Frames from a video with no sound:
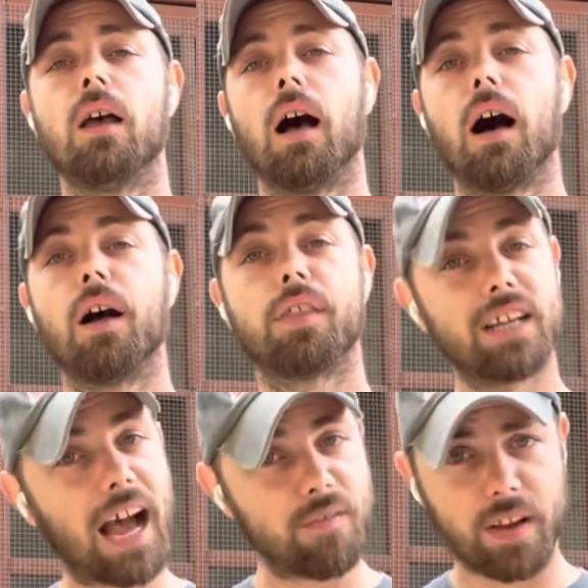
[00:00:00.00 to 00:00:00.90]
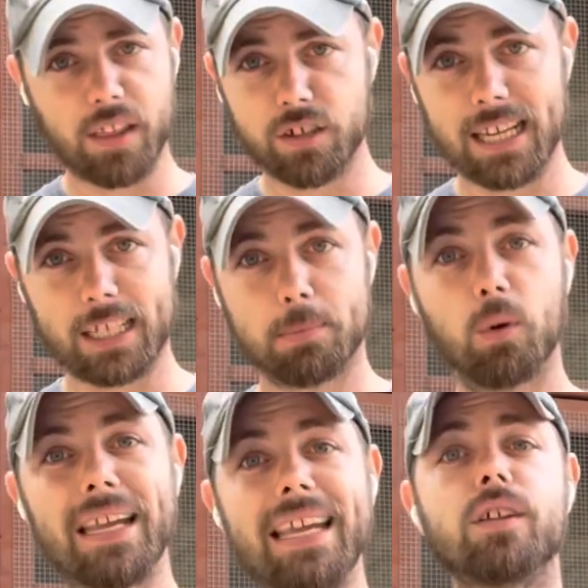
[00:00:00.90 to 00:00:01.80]
They're not feather
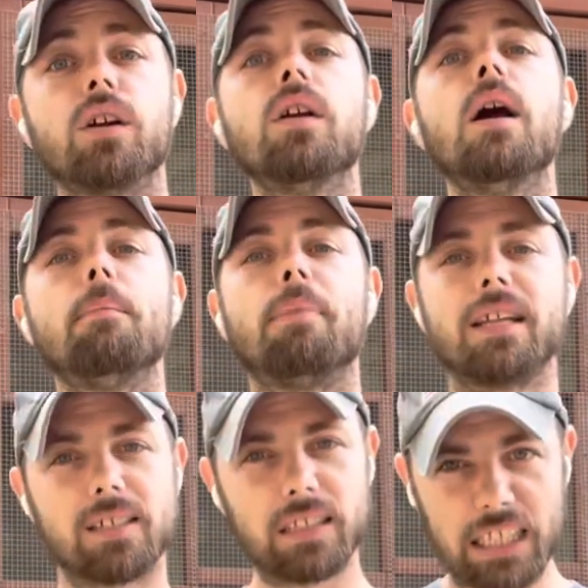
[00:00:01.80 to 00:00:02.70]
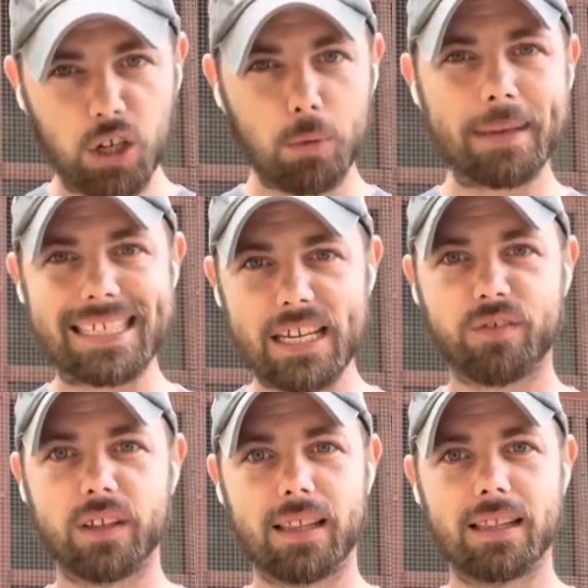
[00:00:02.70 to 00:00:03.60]
sexable either, but it's a little bit
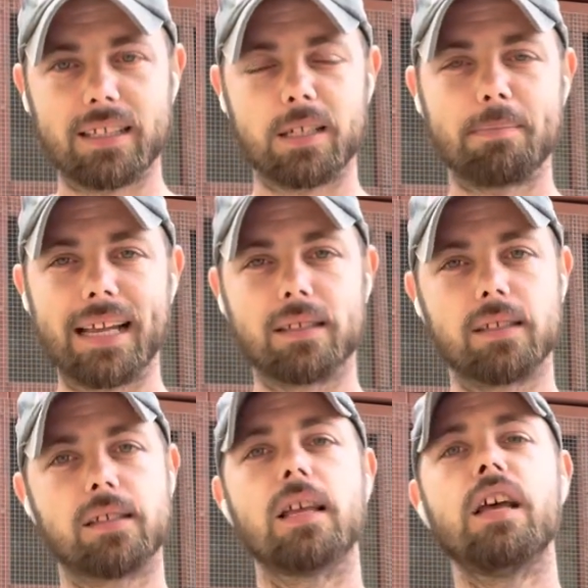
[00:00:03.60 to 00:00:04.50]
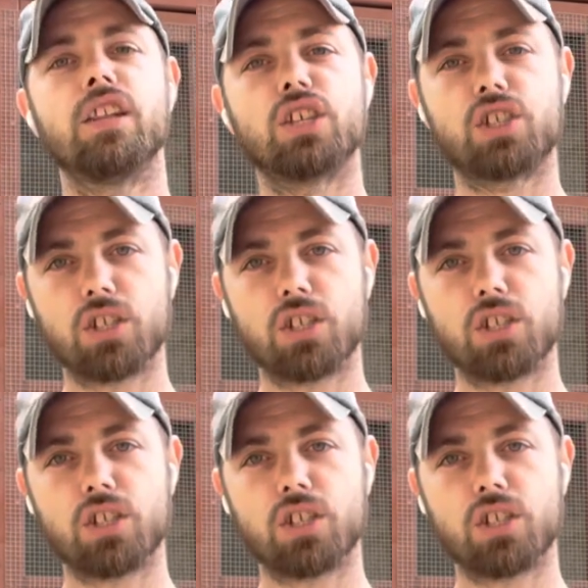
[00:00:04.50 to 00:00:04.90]
different than the Tibetans. The